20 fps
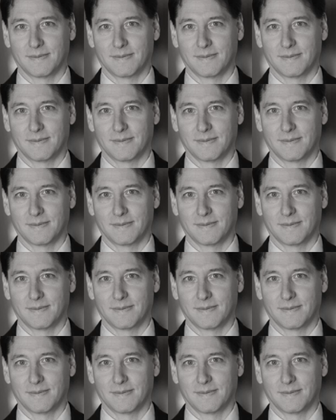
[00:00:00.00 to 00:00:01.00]

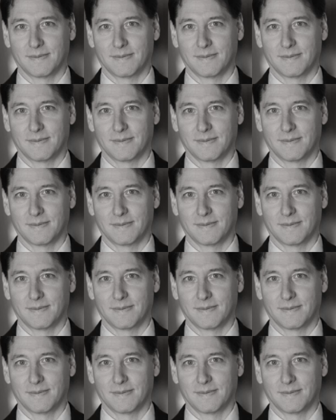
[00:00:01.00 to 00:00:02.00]

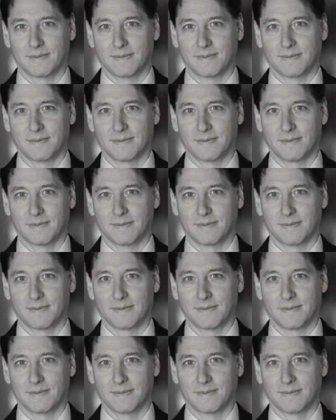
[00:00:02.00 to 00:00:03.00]

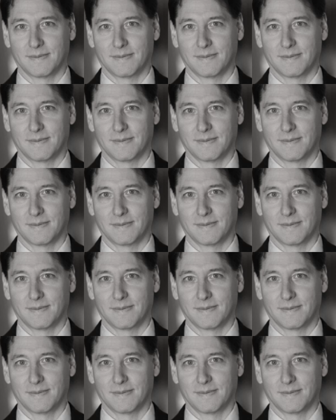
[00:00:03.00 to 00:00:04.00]

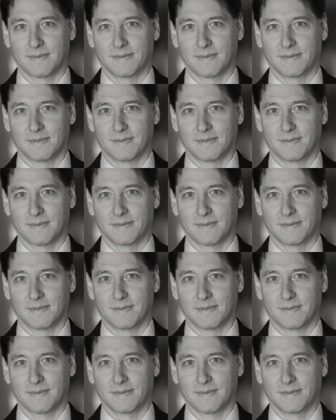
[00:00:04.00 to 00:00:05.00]

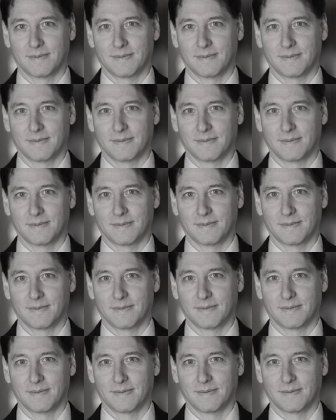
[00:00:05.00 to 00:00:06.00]

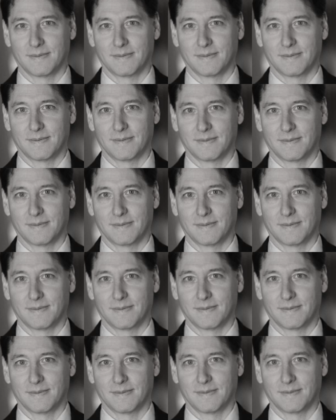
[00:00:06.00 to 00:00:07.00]

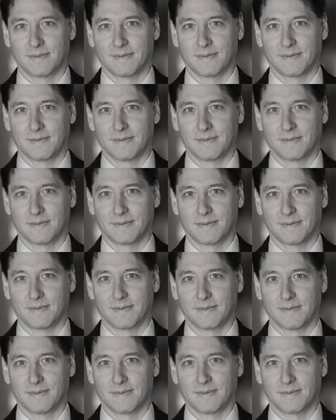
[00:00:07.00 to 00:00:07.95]
This is a still picture; no speech is visible.